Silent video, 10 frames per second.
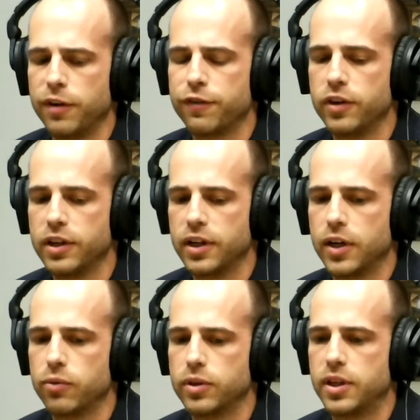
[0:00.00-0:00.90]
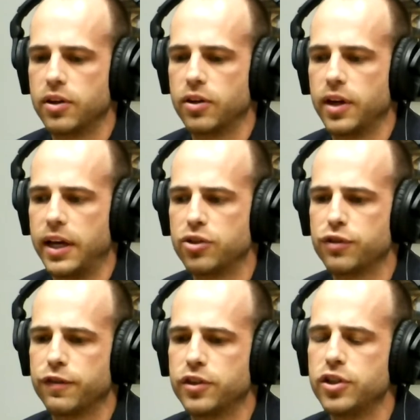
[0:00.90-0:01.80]
My friend and I would get on do
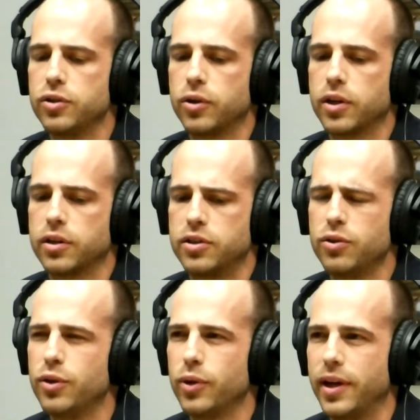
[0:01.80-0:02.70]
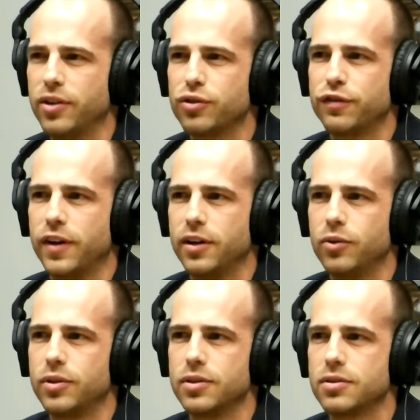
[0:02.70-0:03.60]
you know what Angelfire
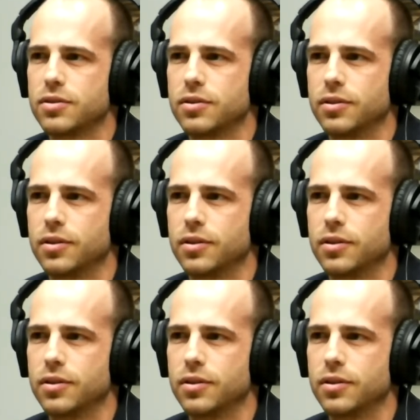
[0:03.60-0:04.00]
was?